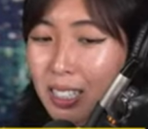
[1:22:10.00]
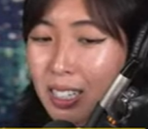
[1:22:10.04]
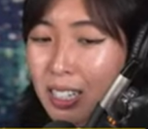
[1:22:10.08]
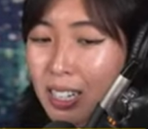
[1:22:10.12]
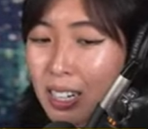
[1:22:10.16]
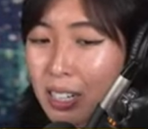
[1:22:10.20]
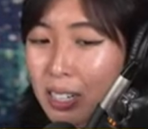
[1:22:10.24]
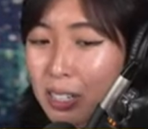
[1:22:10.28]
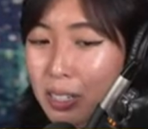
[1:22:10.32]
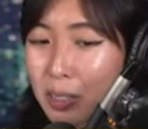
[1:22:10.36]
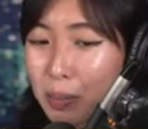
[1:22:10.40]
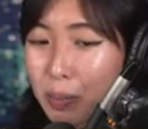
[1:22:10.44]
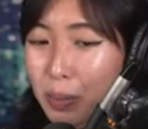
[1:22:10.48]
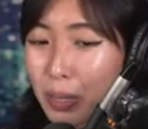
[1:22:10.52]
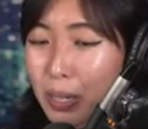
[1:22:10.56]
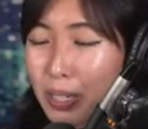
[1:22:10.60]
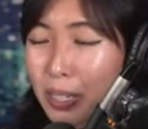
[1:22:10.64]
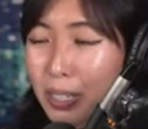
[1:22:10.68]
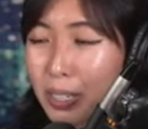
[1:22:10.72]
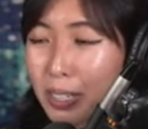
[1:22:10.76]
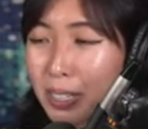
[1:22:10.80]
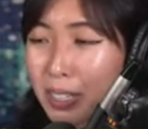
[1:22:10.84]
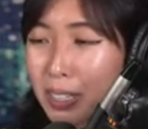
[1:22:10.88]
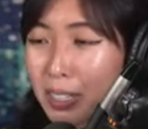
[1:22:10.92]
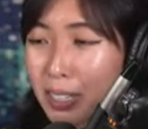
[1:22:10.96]
in
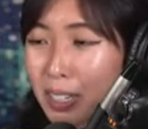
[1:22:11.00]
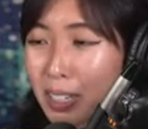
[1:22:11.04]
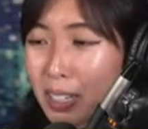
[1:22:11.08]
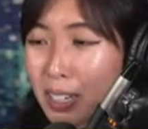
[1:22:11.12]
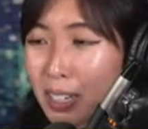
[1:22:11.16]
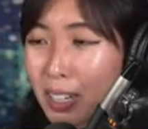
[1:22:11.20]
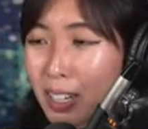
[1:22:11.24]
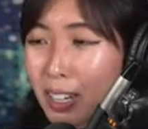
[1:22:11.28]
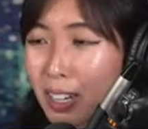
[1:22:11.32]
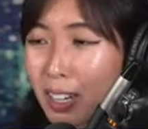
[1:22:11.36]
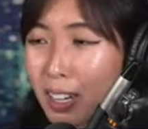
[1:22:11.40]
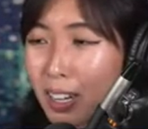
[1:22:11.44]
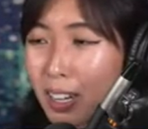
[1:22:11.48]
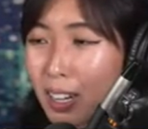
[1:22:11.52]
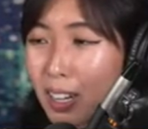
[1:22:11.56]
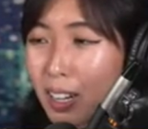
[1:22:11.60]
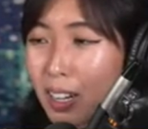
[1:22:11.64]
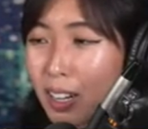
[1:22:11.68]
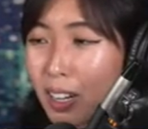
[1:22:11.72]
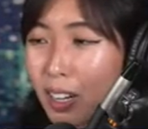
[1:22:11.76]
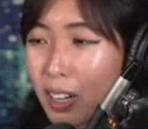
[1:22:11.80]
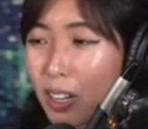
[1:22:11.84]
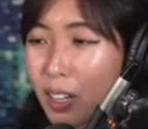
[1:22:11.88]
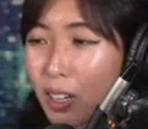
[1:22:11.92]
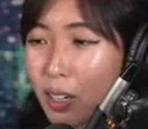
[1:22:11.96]
anime.
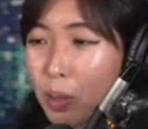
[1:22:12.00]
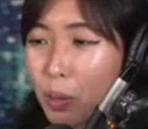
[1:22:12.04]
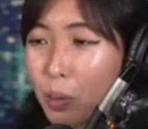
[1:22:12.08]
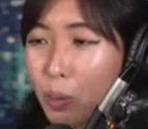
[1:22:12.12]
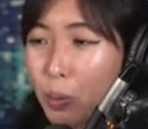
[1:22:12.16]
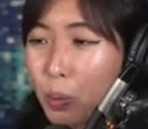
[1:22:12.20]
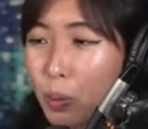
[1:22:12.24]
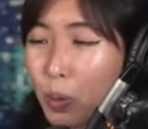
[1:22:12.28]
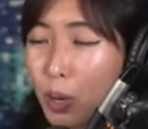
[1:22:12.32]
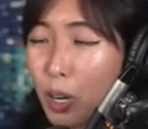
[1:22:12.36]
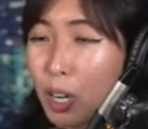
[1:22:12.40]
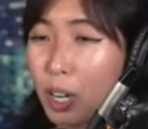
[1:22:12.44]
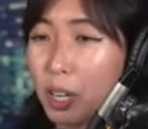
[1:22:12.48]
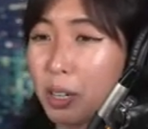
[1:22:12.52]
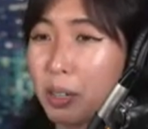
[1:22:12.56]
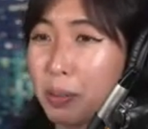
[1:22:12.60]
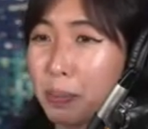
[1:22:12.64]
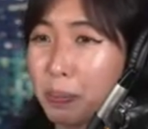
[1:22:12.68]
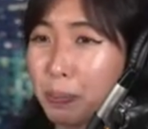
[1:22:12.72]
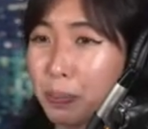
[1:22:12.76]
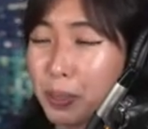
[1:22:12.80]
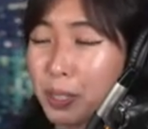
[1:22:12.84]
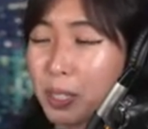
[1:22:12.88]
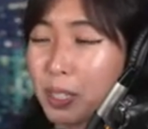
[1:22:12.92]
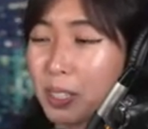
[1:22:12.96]
Oh,
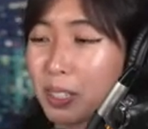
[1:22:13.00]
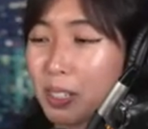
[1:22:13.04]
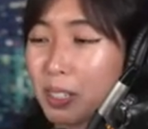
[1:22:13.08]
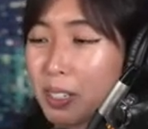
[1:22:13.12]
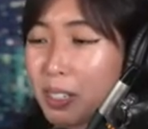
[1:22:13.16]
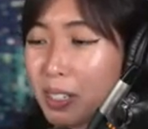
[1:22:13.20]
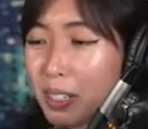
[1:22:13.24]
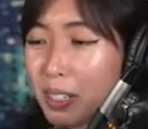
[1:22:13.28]
whoops.